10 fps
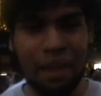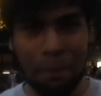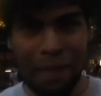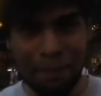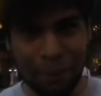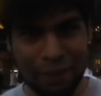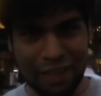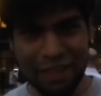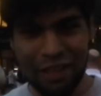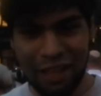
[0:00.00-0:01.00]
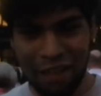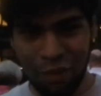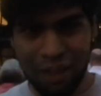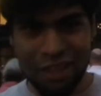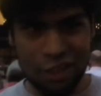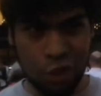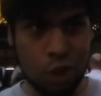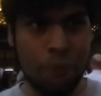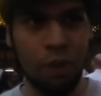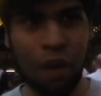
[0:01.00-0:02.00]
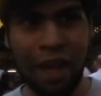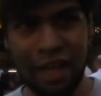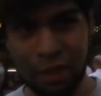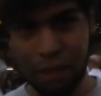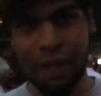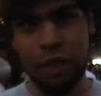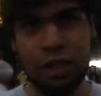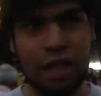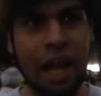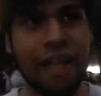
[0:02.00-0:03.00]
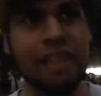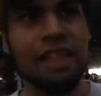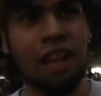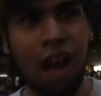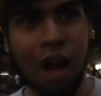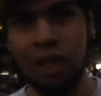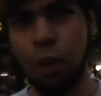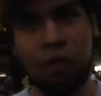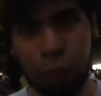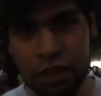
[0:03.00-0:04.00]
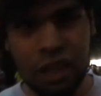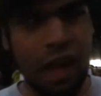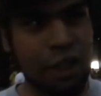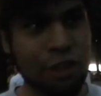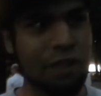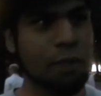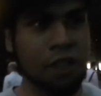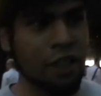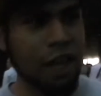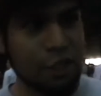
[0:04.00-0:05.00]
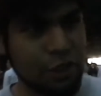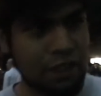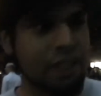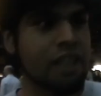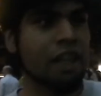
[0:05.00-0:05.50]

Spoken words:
the people get, you know, have the rights stripped away, you know, the Patriot Act, the Wolfowitz Doctrine, the Bush Doctrine.